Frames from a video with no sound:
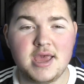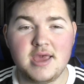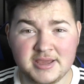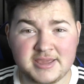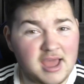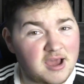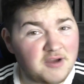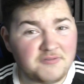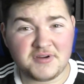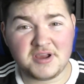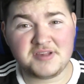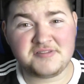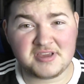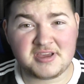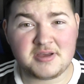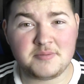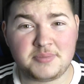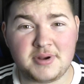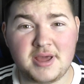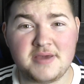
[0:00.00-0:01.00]
Cal Freezy
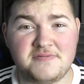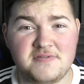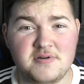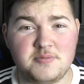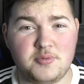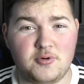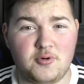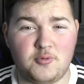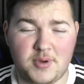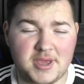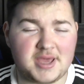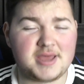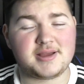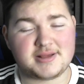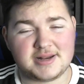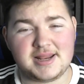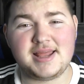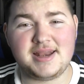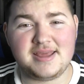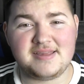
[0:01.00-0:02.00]
can play football. We can
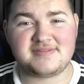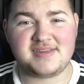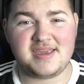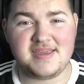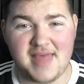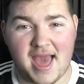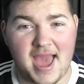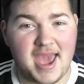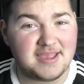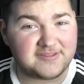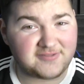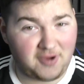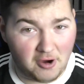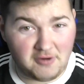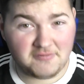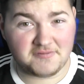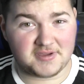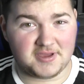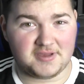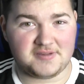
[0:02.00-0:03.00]
clearly see that. It's
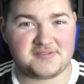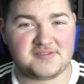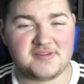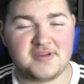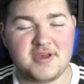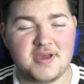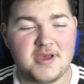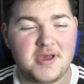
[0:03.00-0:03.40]
obvious.